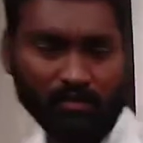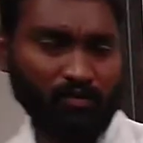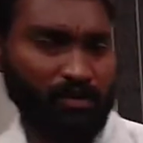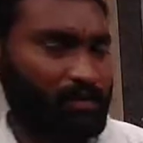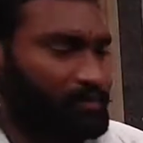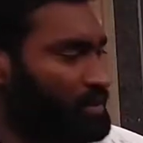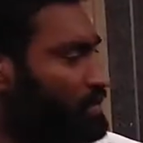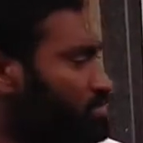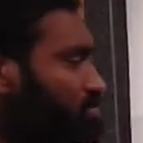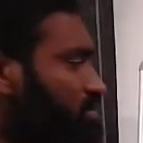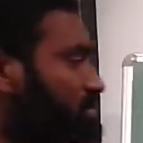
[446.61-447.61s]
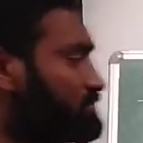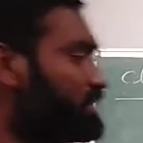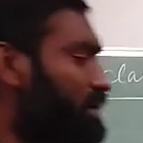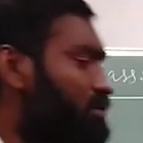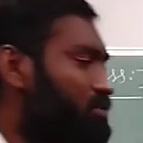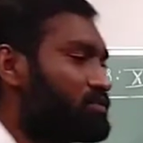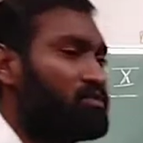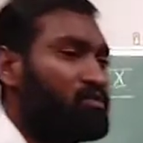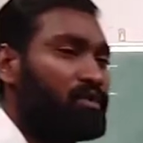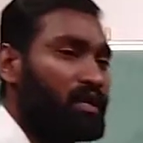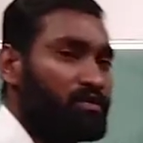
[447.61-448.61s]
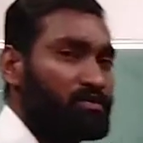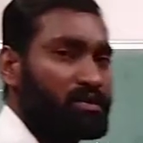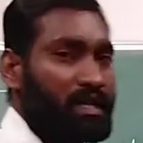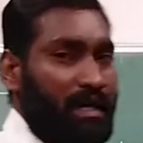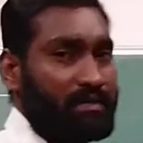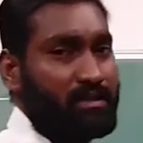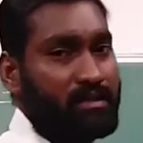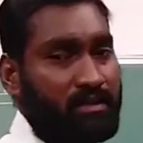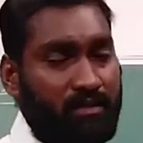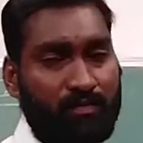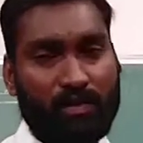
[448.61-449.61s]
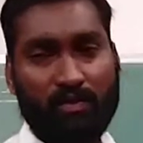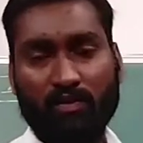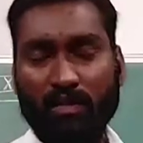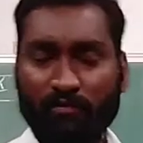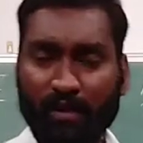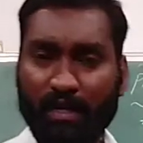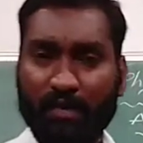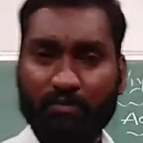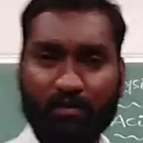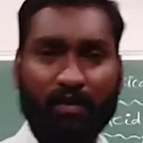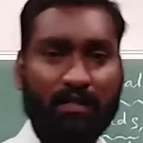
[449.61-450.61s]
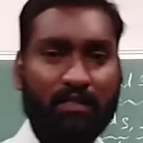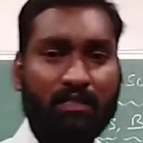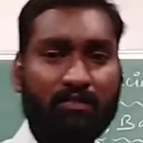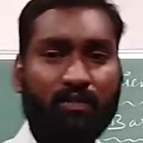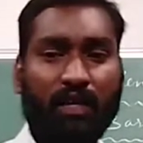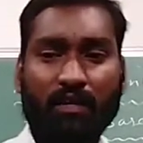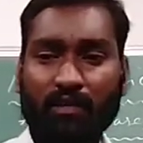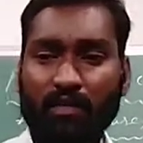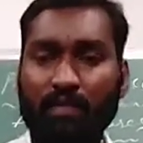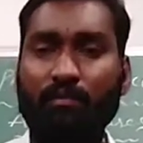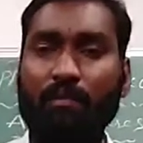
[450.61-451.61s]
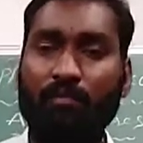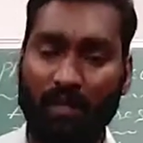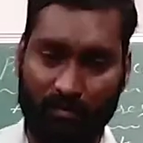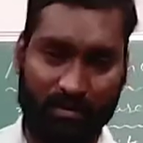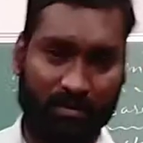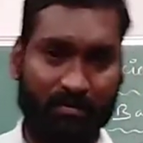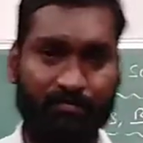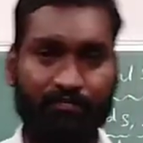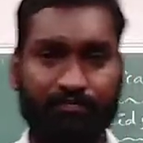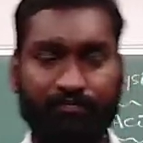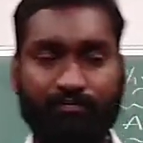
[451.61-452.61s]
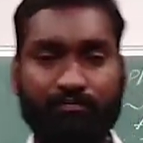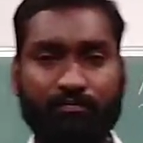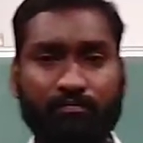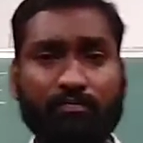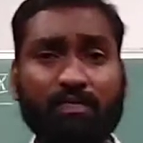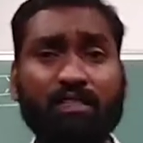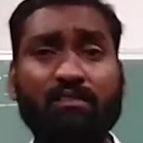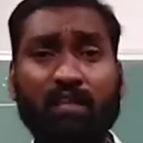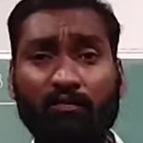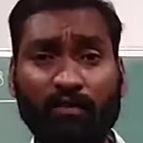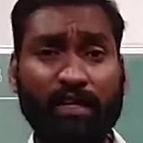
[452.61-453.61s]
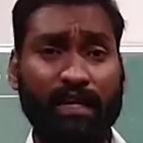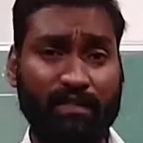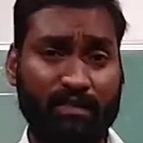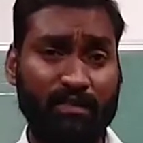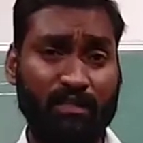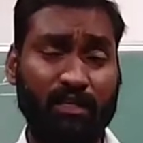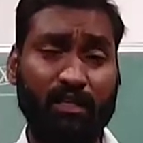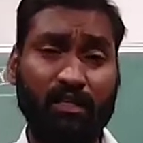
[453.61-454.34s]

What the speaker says: Okay. So where do we are using acids? So different types of acids we are in different purpose. Sulfuric acid.